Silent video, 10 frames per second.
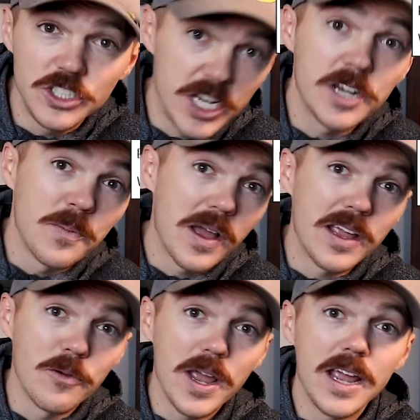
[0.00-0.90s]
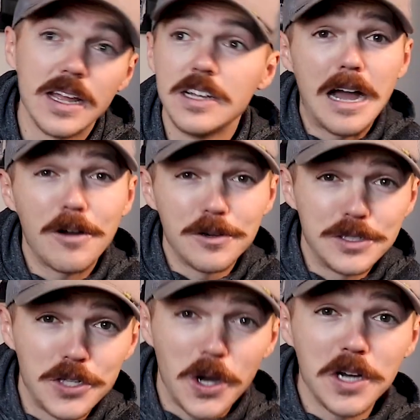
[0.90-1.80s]
jig my way, how I
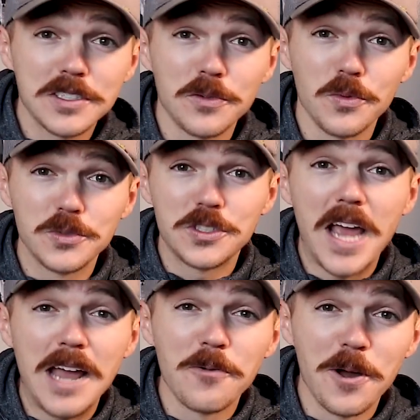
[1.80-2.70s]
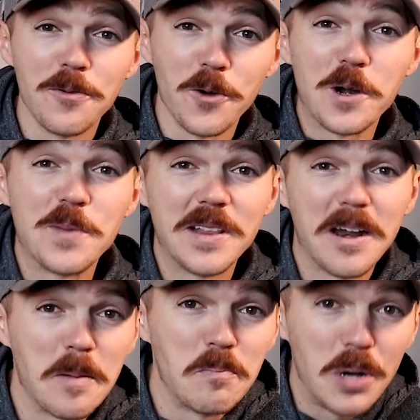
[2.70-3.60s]
would toss a San Juan worm in
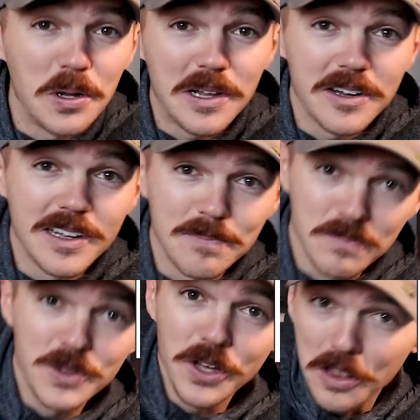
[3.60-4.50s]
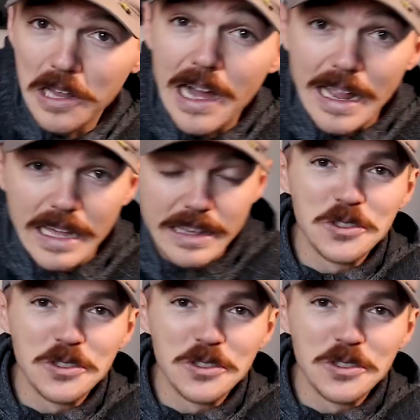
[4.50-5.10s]
there and pull out a Goliath.